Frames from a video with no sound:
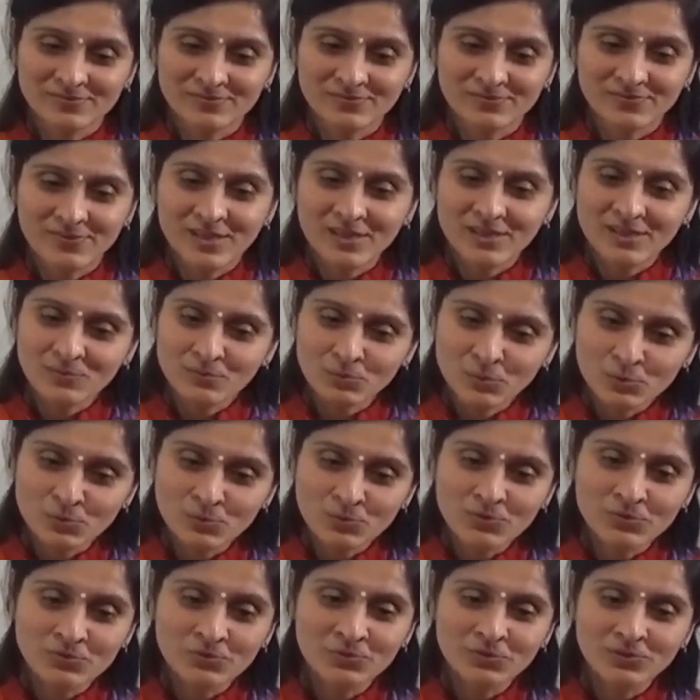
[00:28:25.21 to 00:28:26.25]
Very
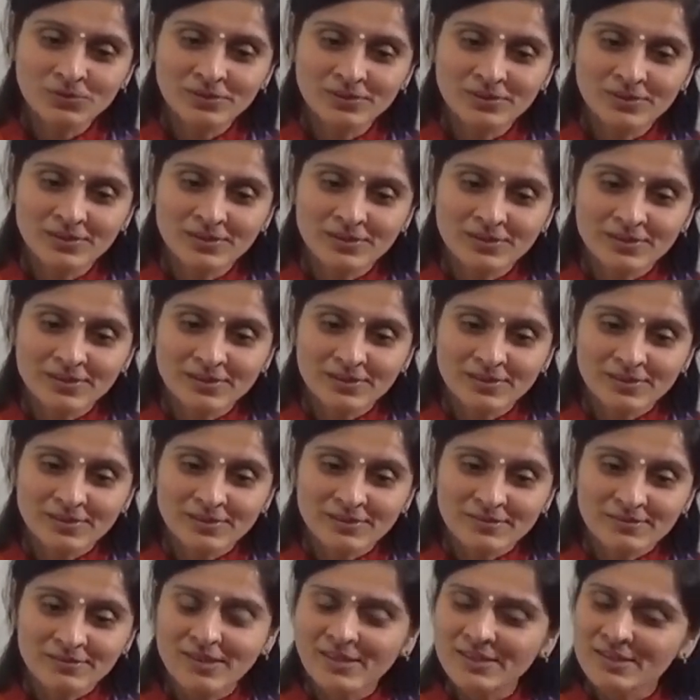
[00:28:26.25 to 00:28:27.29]
beautiful,
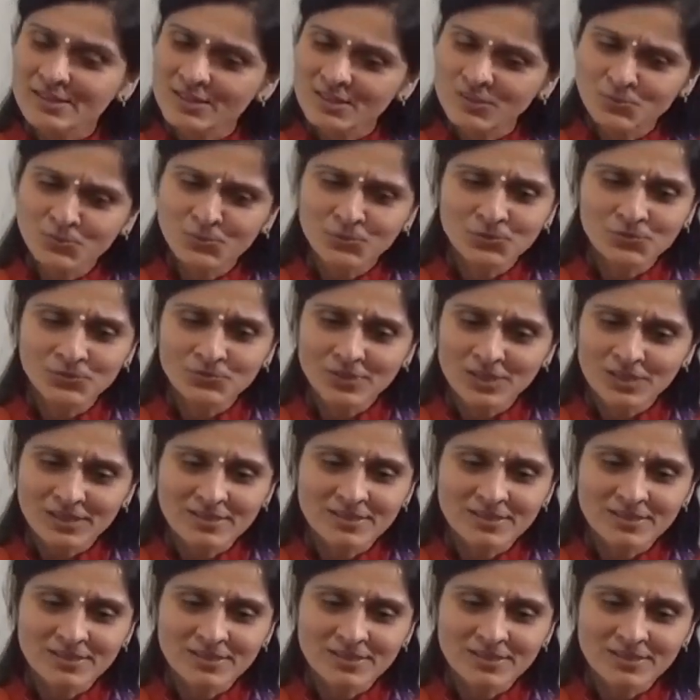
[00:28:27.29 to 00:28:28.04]
very smooth, very